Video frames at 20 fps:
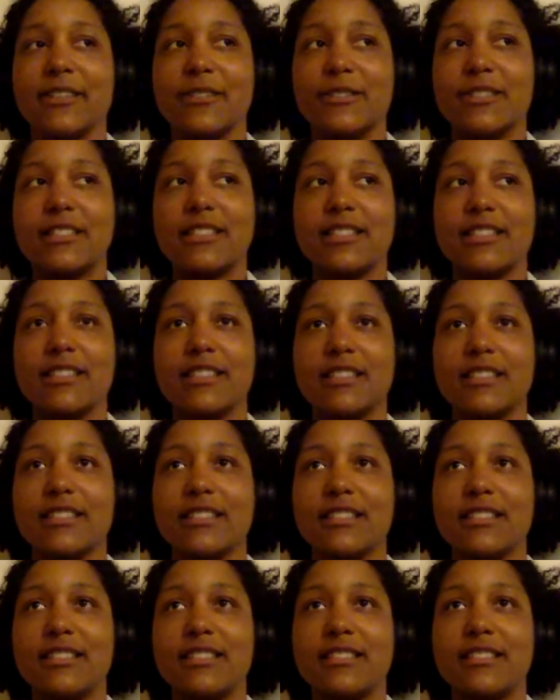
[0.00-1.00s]

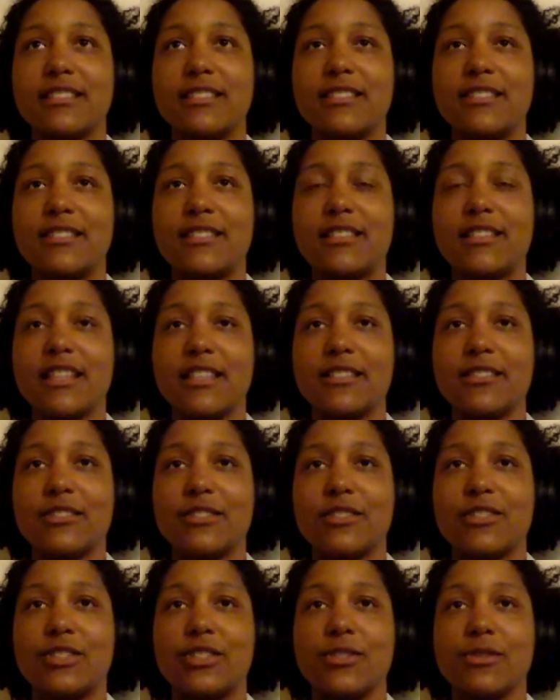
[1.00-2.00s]
house. Just kind
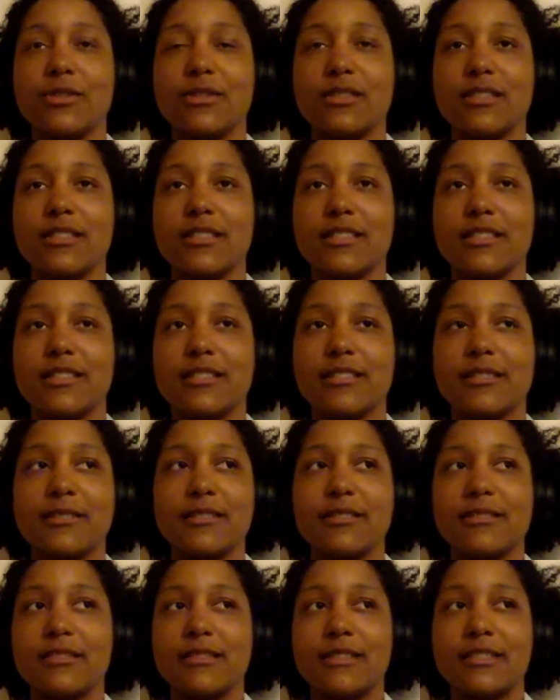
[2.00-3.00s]
of shooting the,
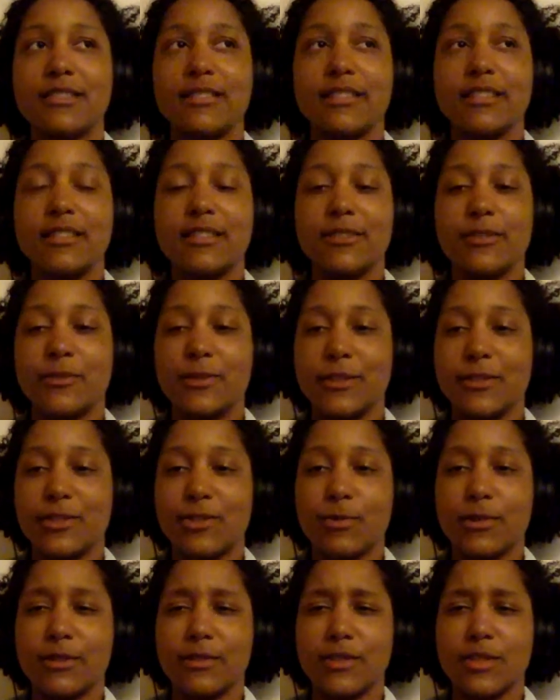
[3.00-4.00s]
I don't know if you can
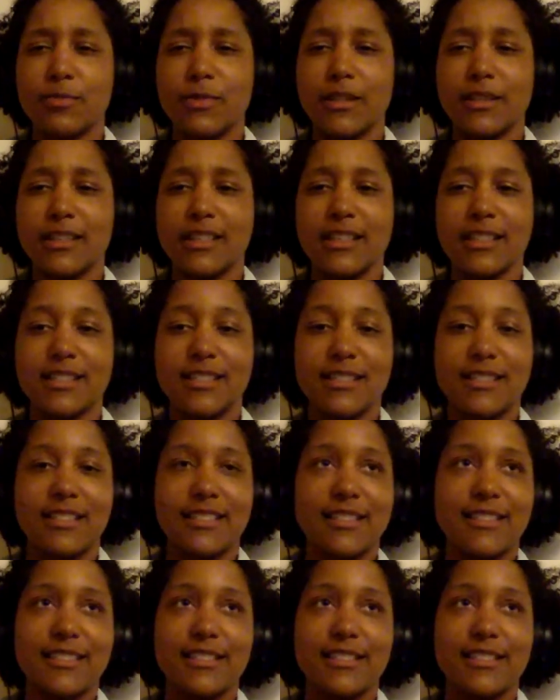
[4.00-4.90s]
swear on this podcast.